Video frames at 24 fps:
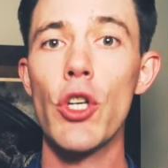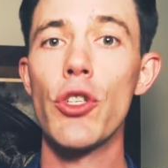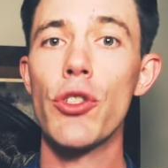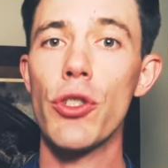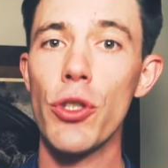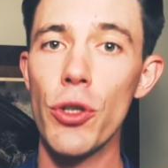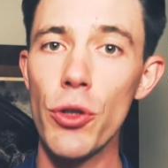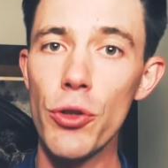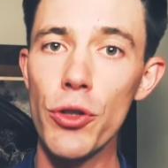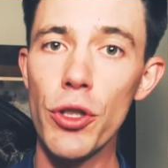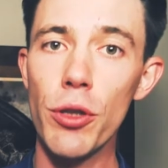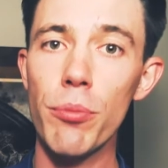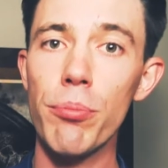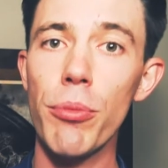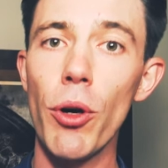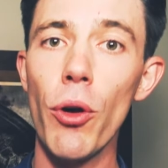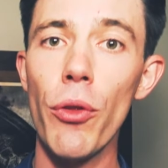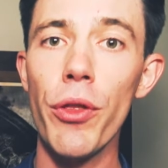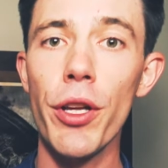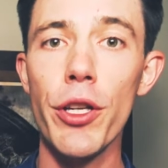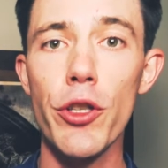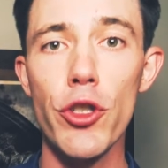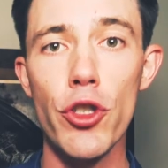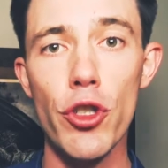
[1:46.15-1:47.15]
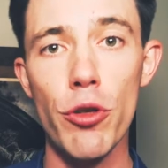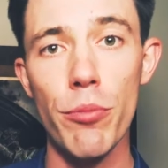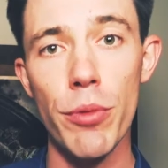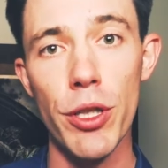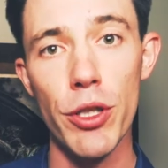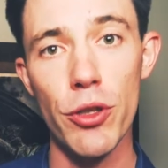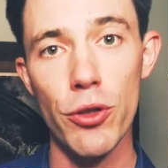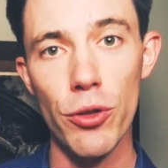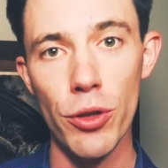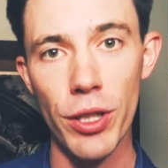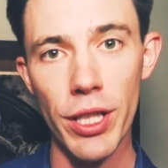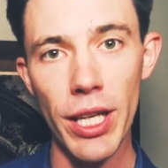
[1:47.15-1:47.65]
So using both
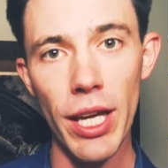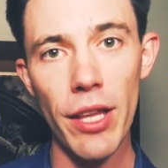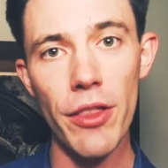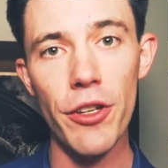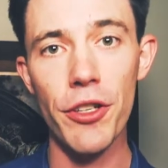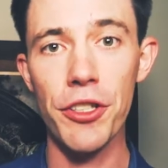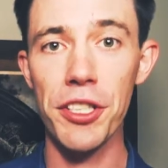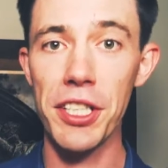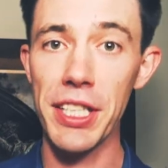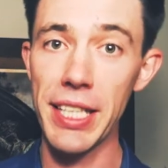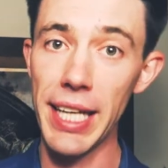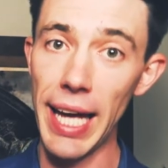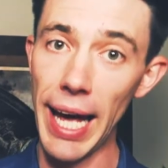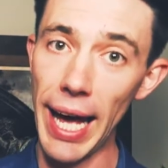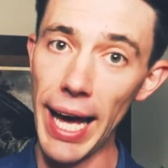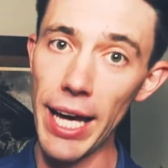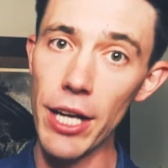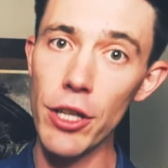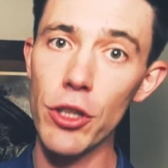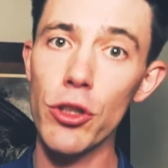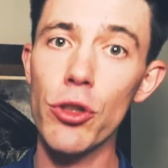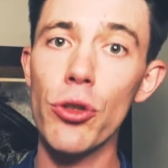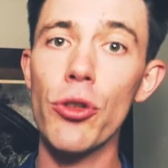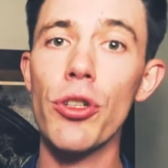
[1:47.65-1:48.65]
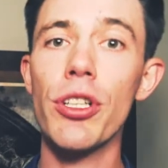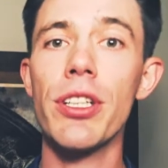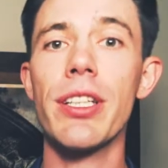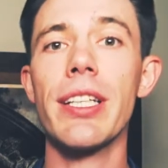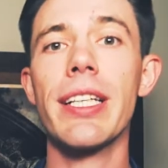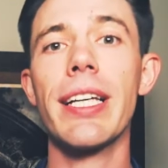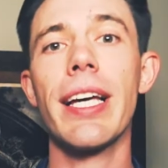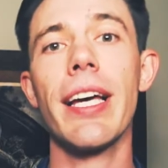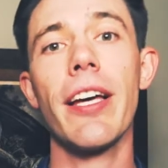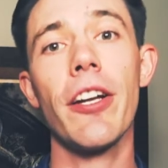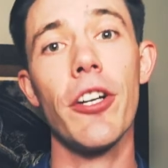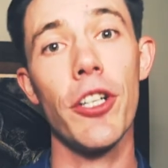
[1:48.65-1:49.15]
instruments together, the attitude
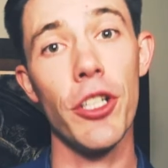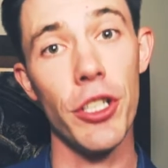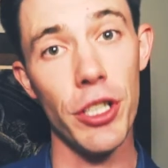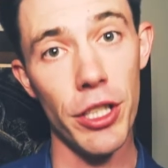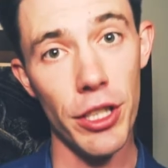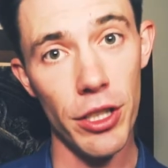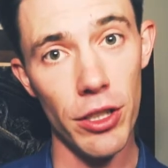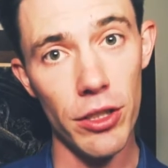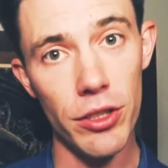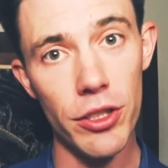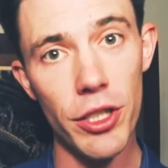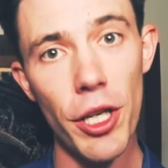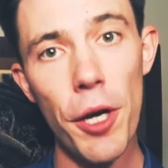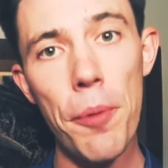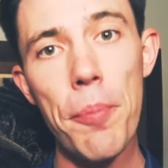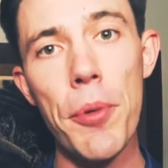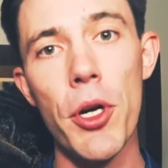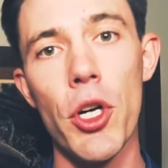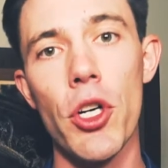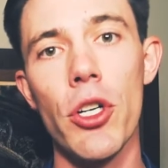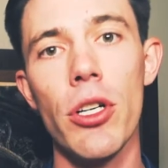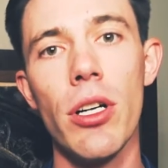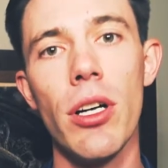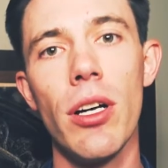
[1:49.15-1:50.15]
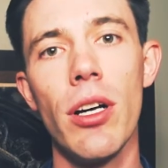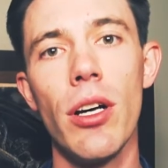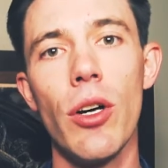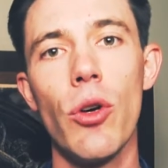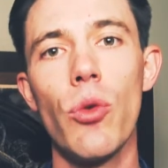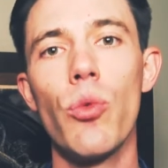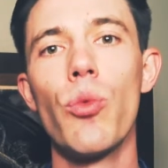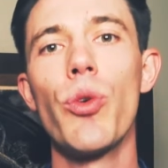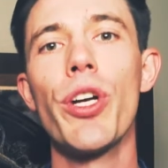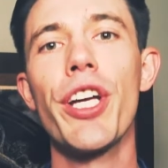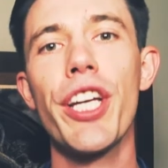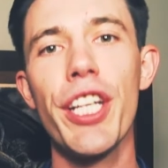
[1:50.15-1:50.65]
indicator and the altimeter,
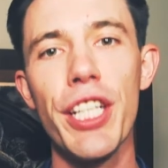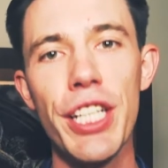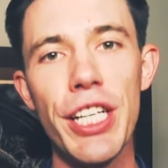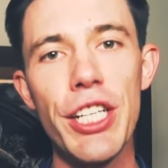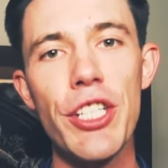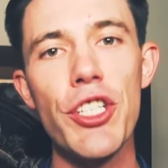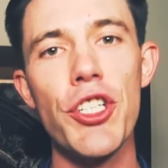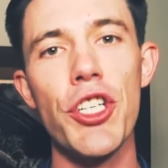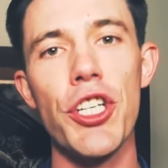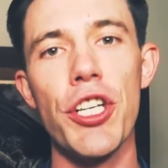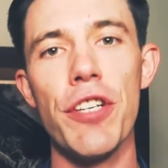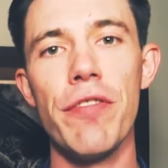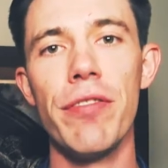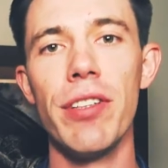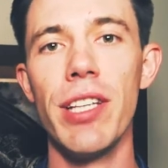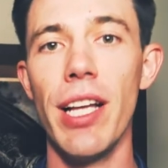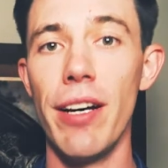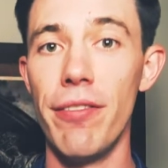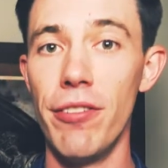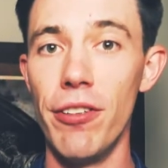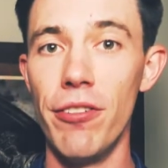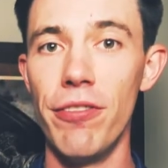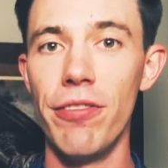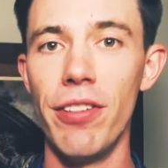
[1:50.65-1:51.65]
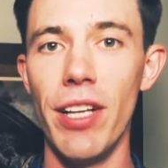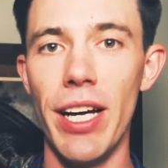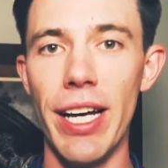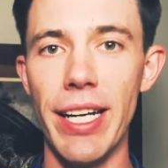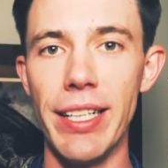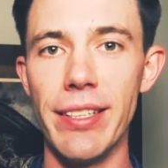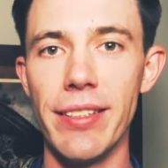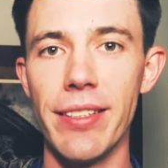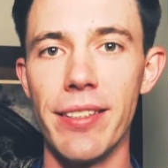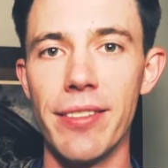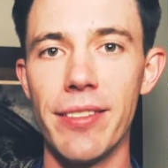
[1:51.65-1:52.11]
we can achieve level flight.